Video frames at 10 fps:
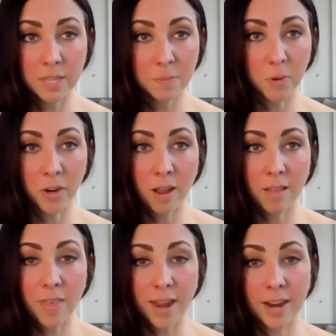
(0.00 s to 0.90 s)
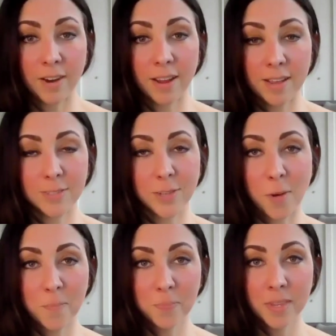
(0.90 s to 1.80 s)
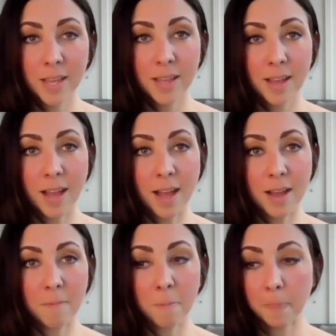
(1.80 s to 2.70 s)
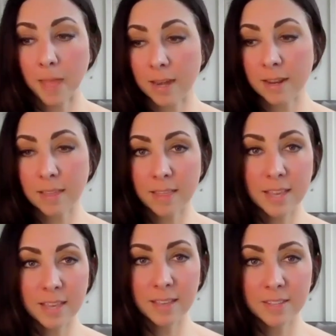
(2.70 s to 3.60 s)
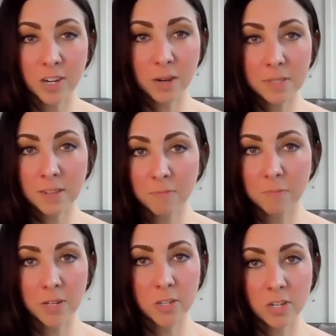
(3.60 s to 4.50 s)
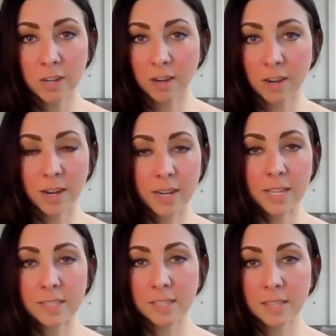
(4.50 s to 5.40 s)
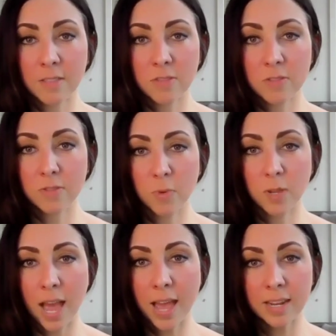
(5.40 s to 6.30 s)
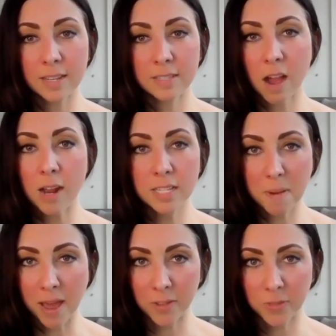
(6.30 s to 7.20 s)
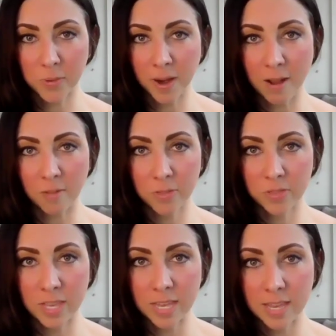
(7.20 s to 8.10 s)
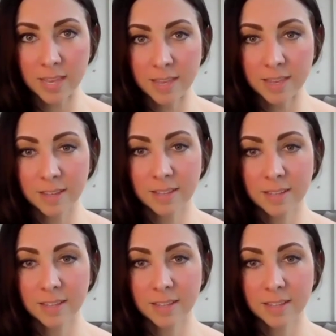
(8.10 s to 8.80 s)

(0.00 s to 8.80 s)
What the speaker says: deeper on that area. So I think in terms of blood sugar and insulin, we kind of talked about it throughout the